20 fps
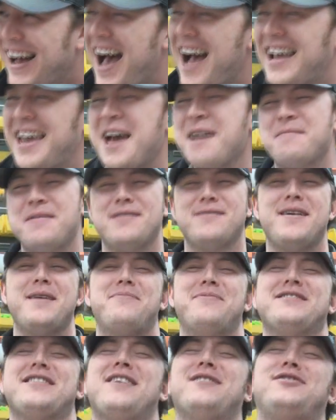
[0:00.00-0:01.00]
I can't be
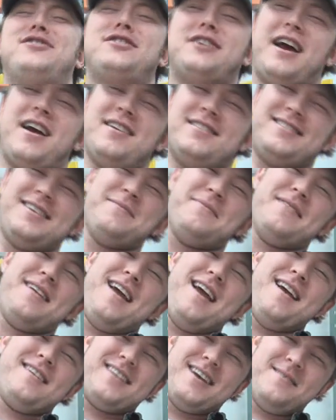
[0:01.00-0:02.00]
ripping those shirts up in
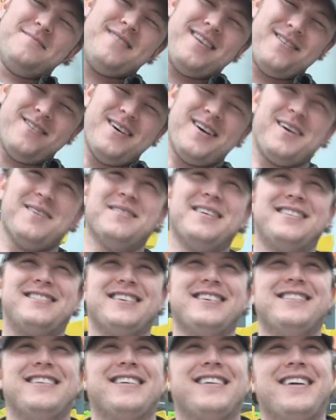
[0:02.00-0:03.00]
here talking about welcome to
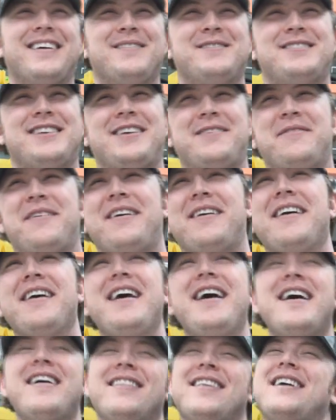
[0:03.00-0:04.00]
Tuning Room TV.
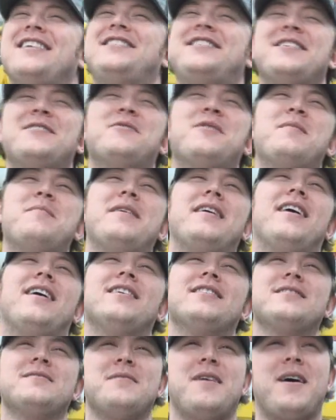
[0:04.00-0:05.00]
That shit would be
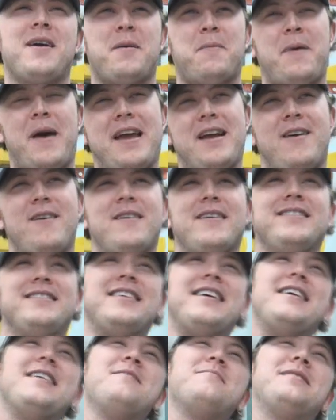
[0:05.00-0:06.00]
awesome. I could paint
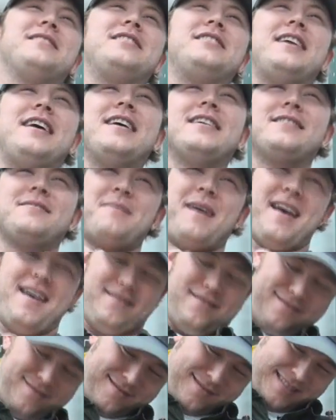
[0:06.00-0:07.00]
RNT on my chest,
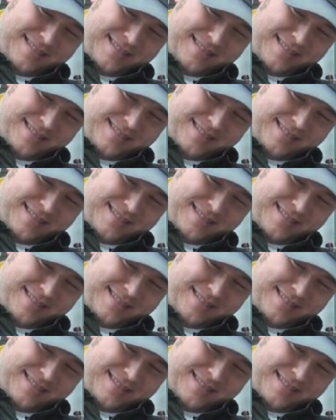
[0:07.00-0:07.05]
man.